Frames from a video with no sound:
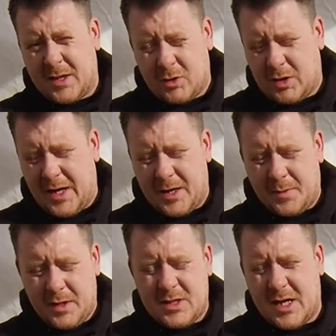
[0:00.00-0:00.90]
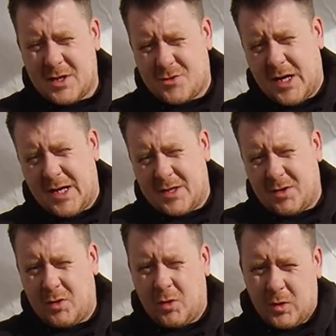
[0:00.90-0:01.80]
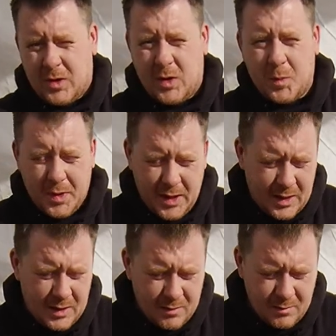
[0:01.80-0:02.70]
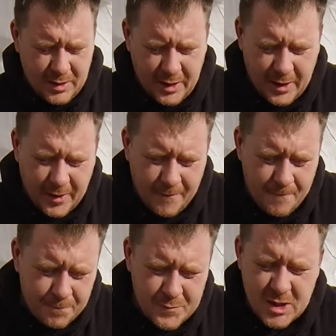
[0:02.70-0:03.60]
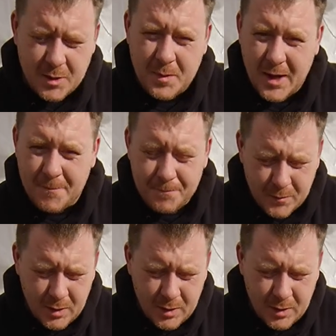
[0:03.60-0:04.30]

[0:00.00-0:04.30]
They could either be Jazz Rider or they'll be GPM.